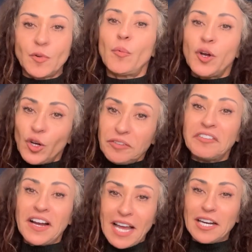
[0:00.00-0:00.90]
Well, we're gonna
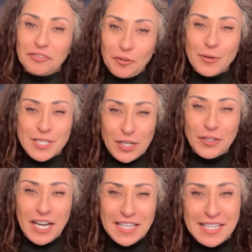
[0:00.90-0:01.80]
find out if it was a
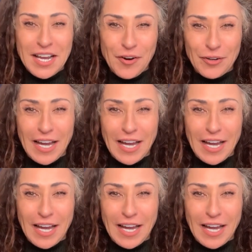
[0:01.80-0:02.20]
good idea or